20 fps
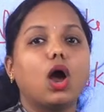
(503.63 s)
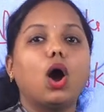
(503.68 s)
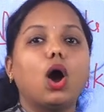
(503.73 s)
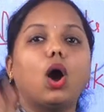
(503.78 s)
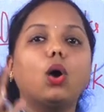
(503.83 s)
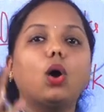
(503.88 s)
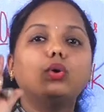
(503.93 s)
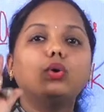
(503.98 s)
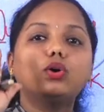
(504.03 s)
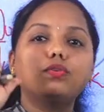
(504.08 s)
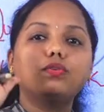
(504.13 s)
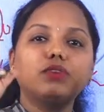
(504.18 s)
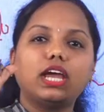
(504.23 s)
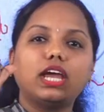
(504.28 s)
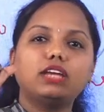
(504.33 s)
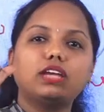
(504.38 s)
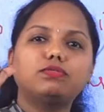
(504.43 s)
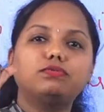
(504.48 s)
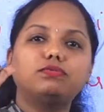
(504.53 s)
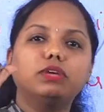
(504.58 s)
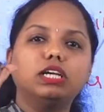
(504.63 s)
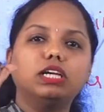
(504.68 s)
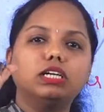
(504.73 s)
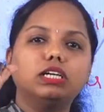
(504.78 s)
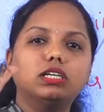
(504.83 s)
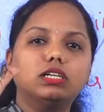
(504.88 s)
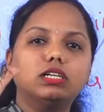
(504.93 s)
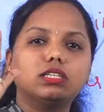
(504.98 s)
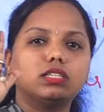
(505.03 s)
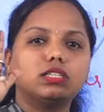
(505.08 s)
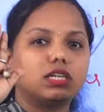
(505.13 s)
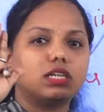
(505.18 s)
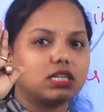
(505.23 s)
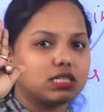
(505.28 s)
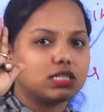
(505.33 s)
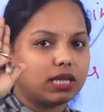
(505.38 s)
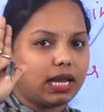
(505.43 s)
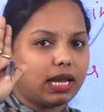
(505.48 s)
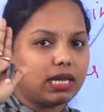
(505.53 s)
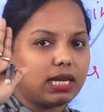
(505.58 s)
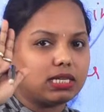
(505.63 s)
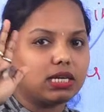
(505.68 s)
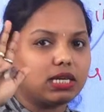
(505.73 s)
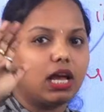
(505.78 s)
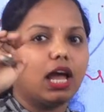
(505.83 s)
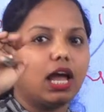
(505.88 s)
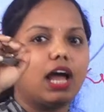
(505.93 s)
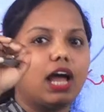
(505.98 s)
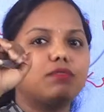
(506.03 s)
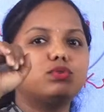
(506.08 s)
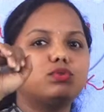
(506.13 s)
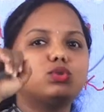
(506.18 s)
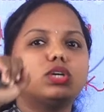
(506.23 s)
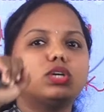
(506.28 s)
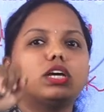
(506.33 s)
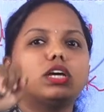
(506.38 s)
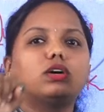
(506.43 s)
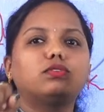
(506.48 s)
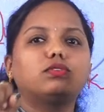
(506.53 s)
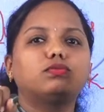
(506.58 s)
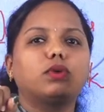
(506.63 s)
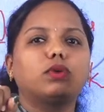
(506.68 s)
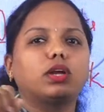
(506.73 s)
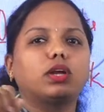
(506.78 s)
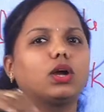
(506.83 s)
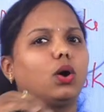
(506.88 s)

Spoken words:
Out of 8 fingers, that is 8, have to take out 5.